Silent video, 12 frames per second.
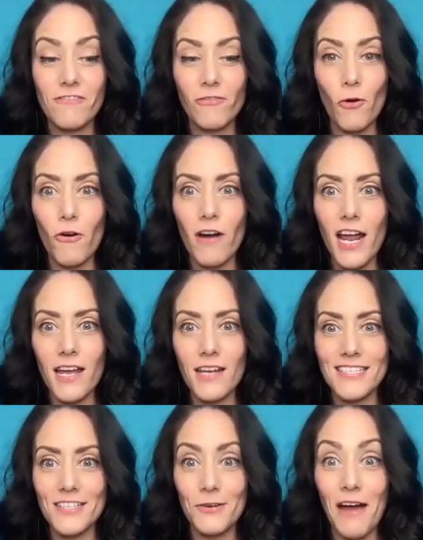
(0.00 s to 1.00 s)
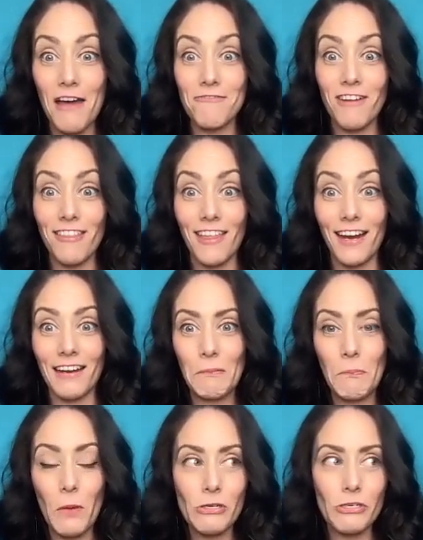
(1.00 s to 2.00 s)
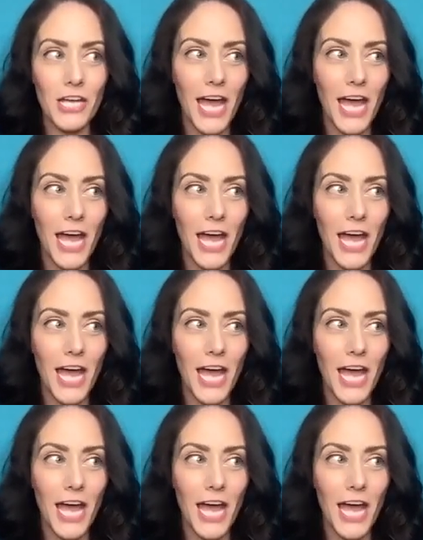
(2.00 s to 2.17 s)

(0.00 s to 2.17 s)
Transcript: foray into everything. Motion